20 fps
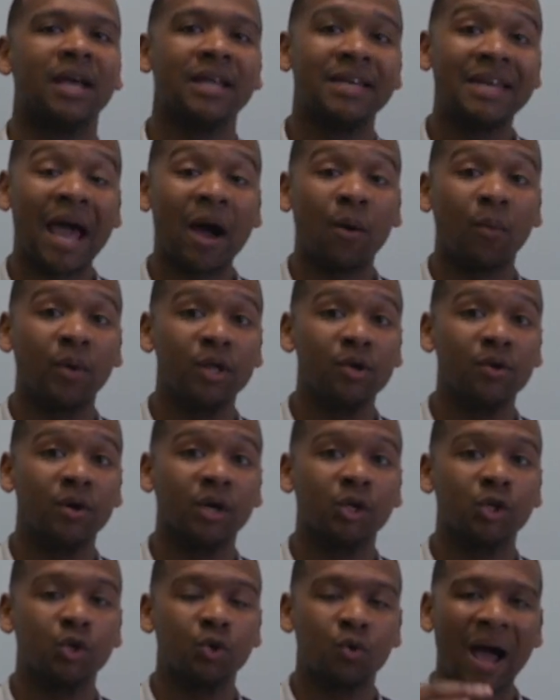Now what are you
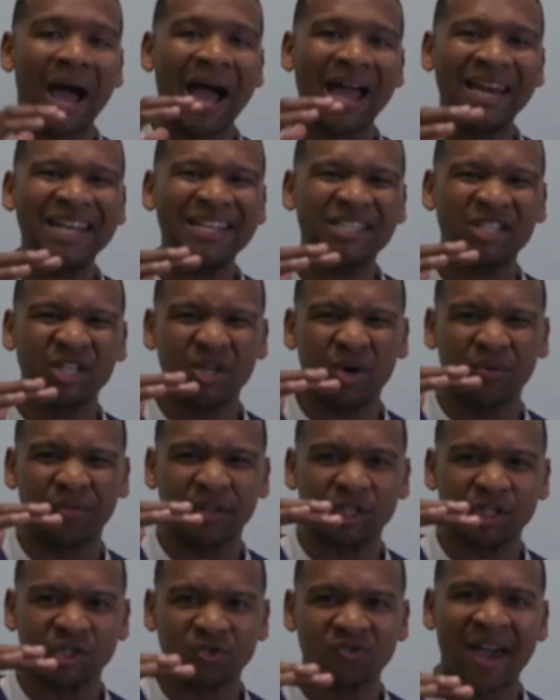going to do? I need to know
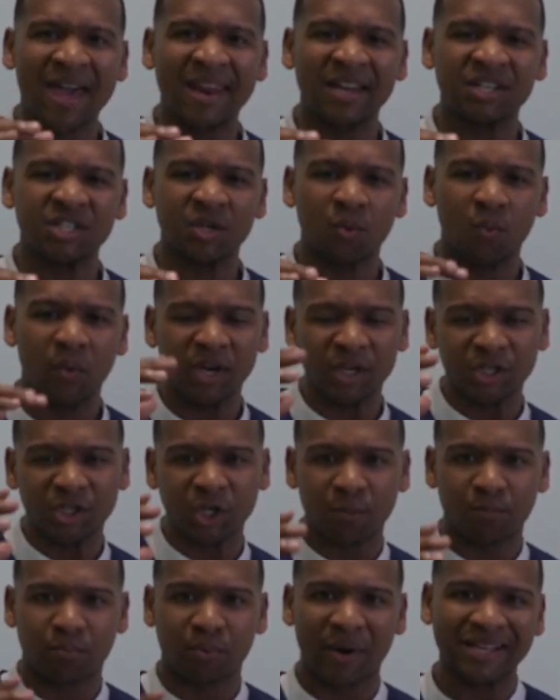the strategy. What is
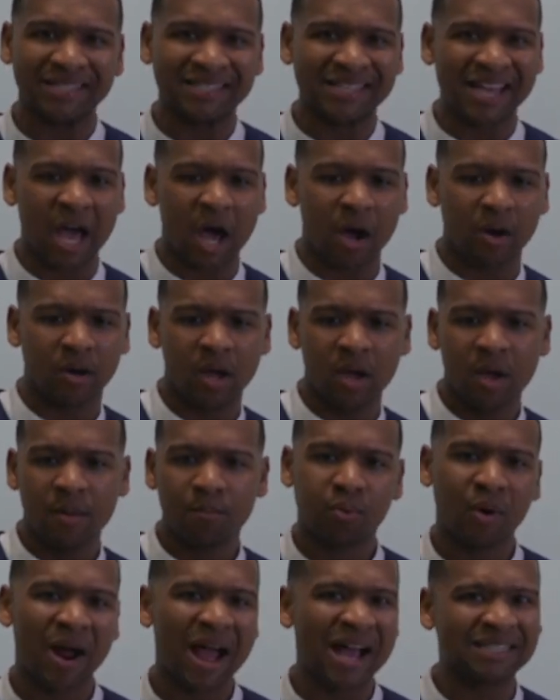your breakdown
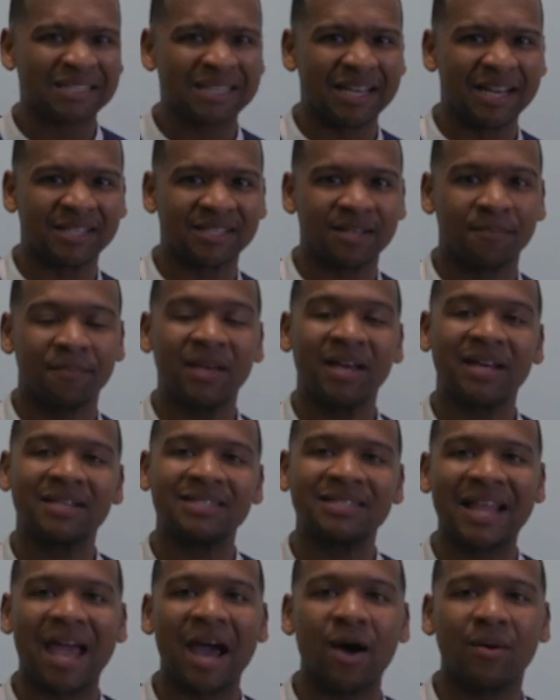process?
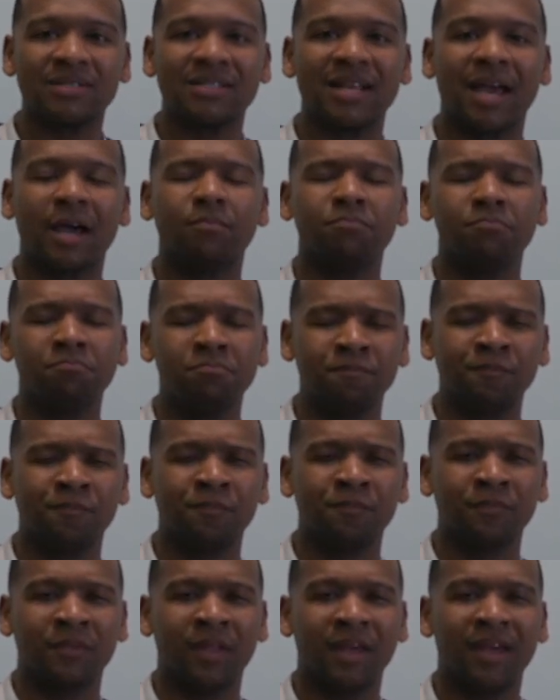Because now it's
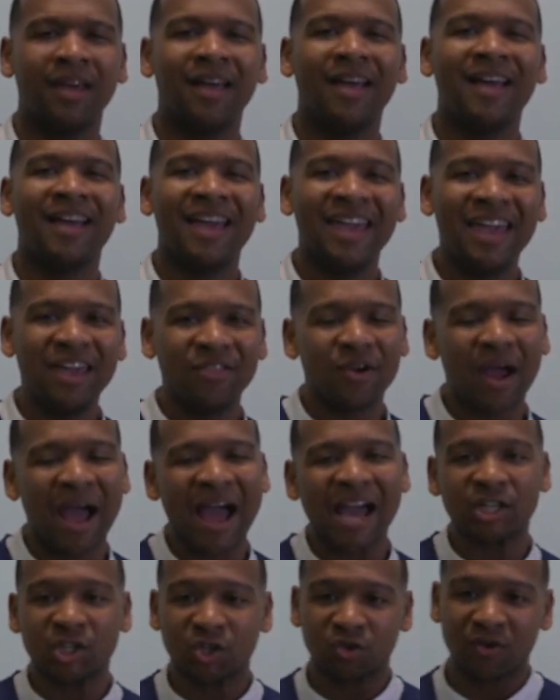either
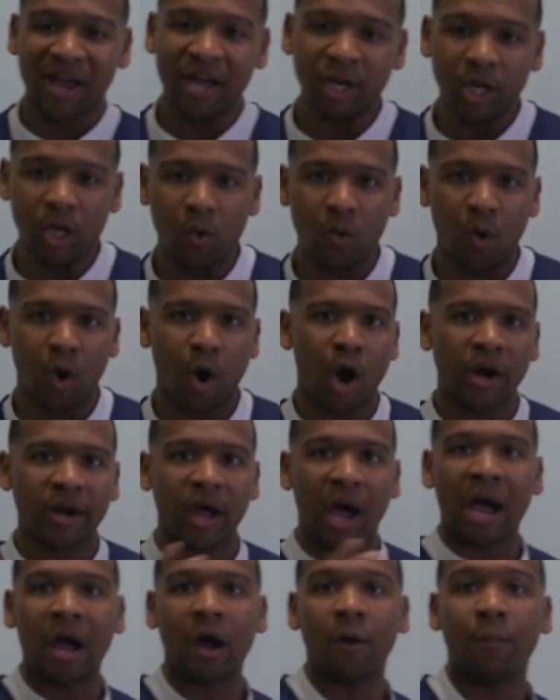I train you on
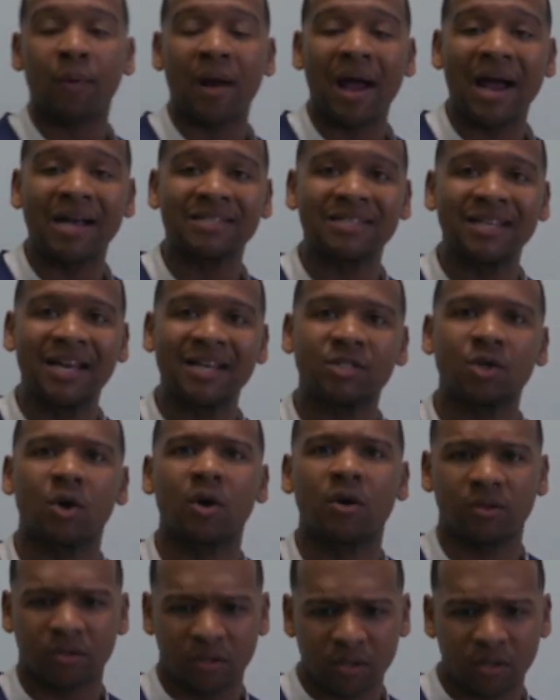our process
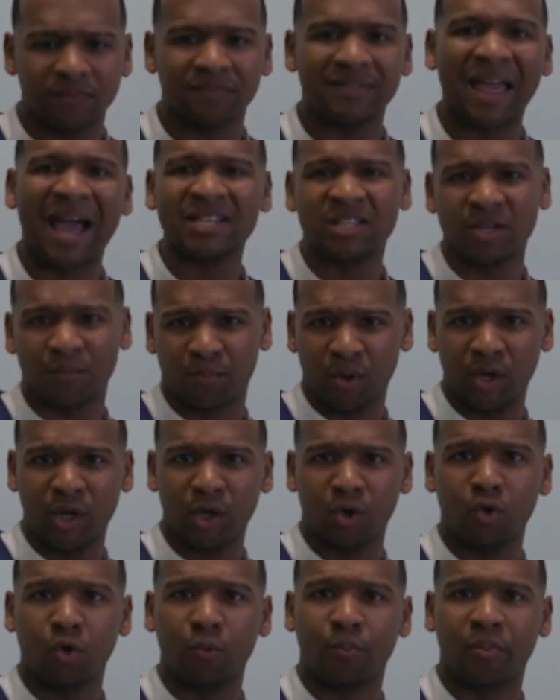or that's a
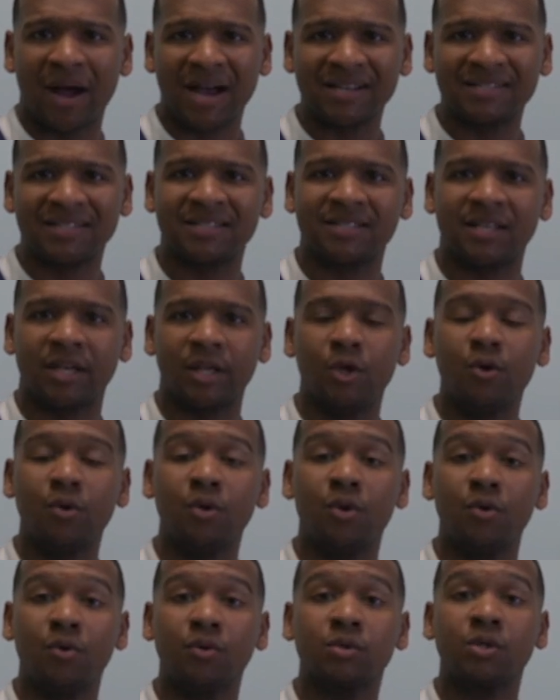pretty cool process that you
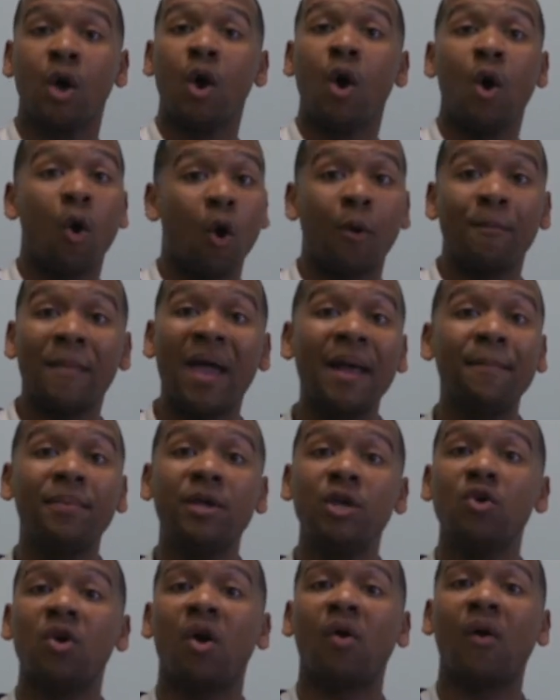use. Or
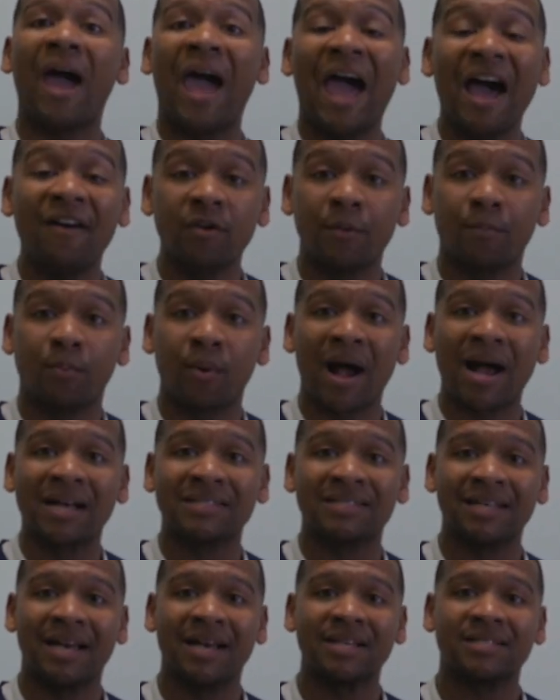maybe you don't have a
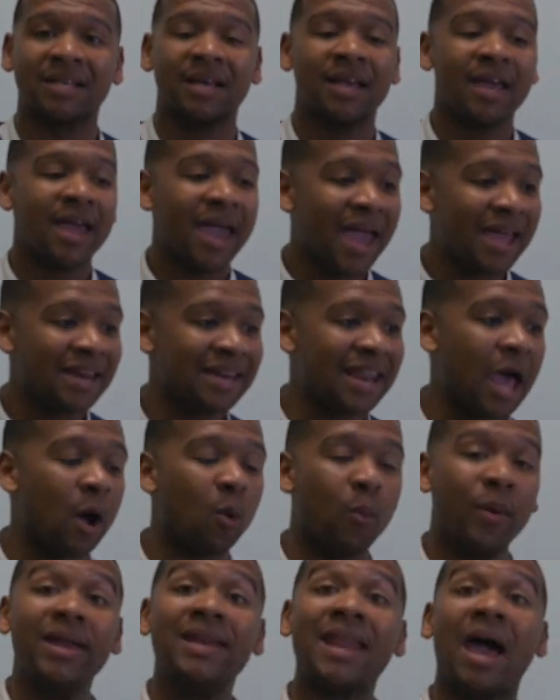process and
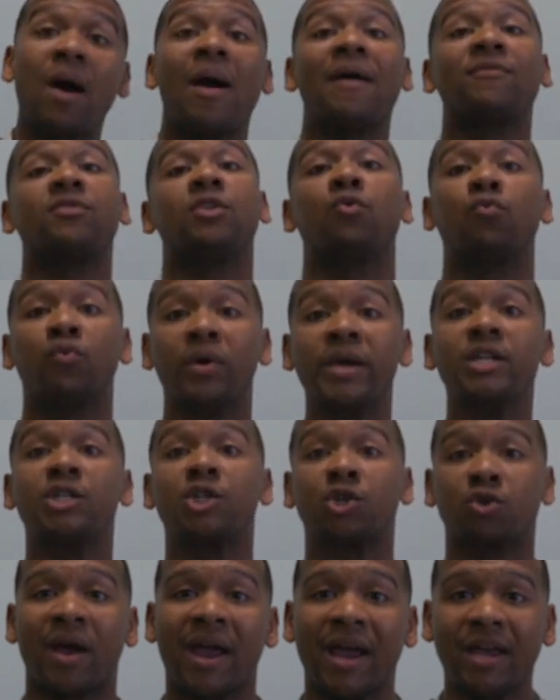now we have to
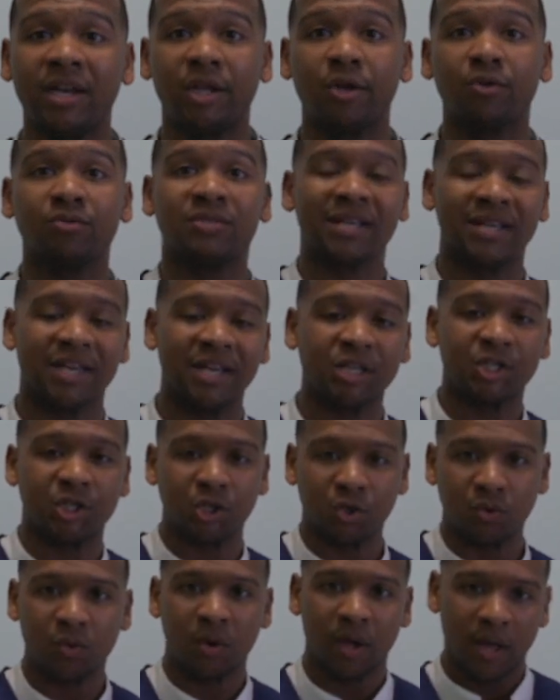retrain you to get
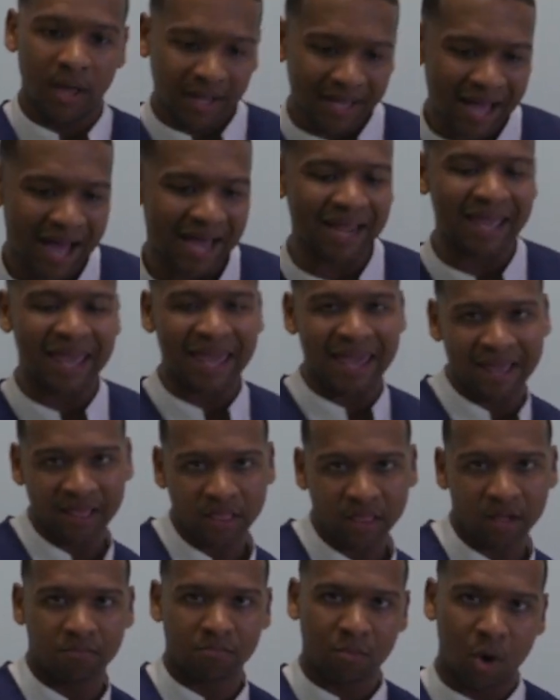you kind of
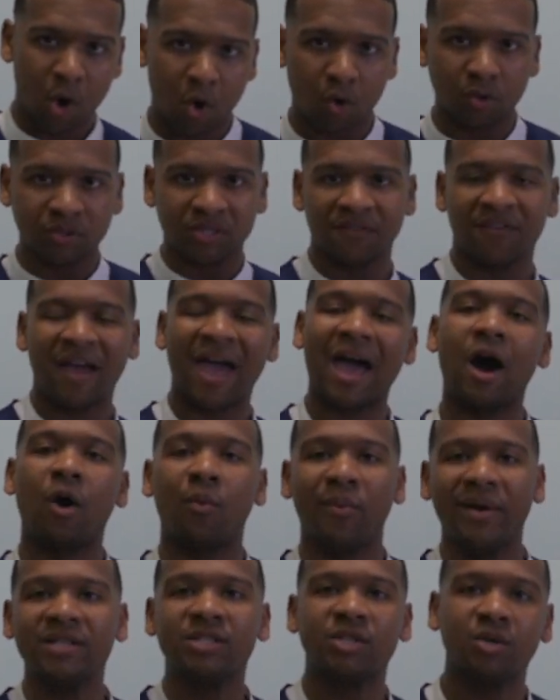in the mold of
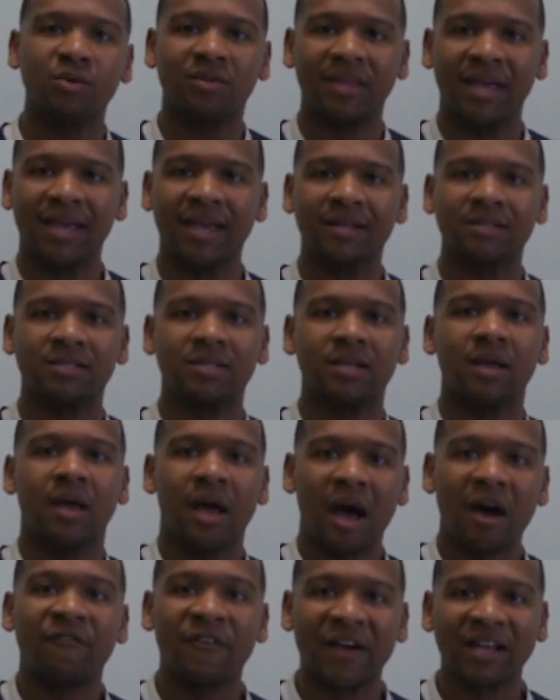how we do things
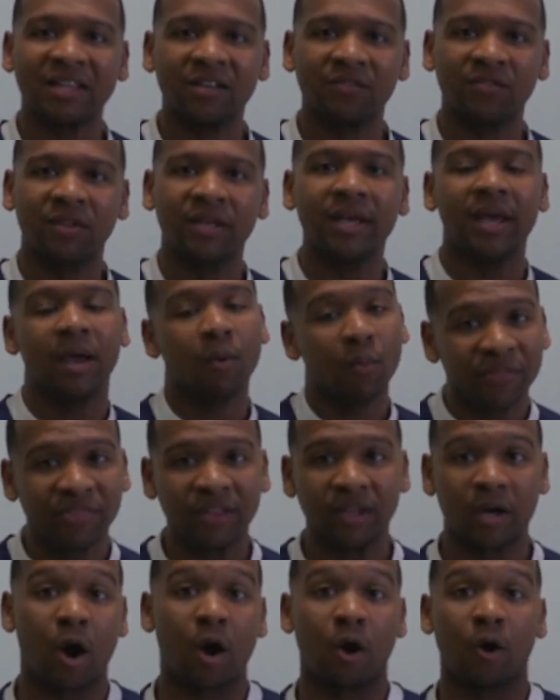effectively
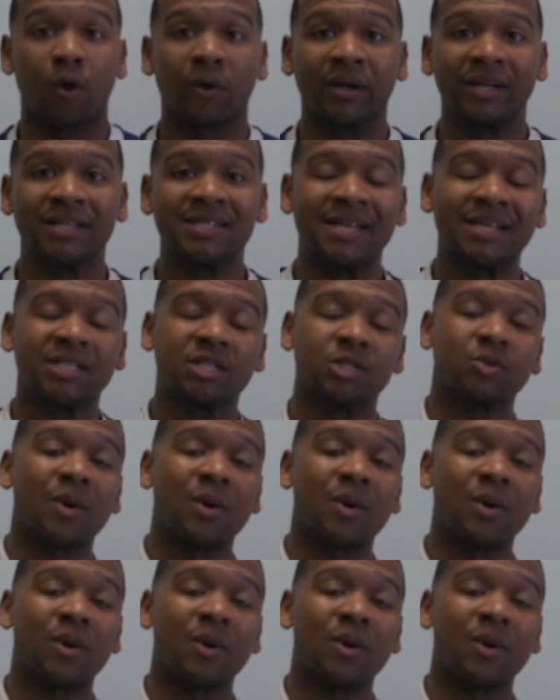within our organization.